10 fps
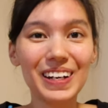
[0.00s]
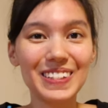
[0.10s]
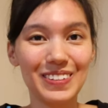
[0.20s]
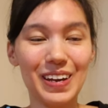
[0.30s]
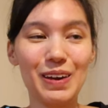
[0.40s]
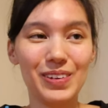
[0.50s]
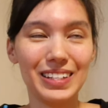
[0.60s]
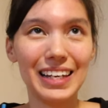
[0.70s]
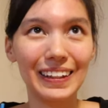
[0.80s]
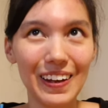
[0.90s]
but it's okay
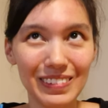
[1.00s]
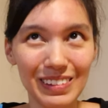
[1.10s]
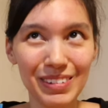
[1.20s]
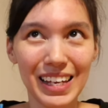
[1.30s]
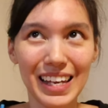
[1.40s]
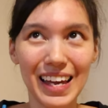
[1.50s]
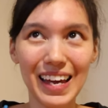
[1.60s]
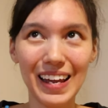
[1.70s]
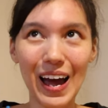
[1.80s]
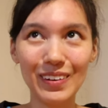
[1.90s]
because I love them
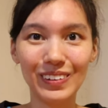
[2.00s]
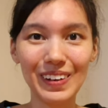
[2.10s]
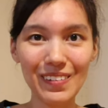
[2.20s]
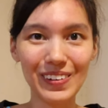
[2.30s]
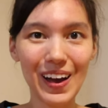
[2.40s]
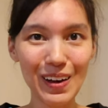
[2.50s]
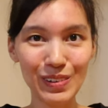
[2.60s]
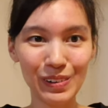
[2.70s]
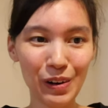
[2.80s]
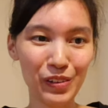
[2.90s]
and I will never
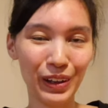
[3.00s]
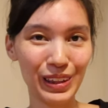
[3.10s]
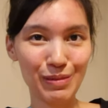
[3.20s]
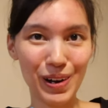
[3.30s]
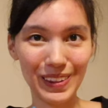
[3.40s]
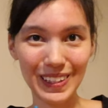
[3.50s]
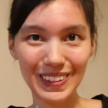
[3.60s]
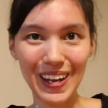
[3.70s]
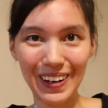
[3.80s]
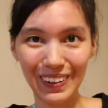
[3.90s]
ever reveal them on
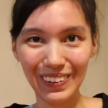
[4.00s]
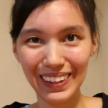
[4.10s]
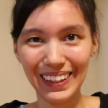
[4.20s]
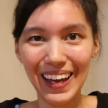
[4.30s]
this channel,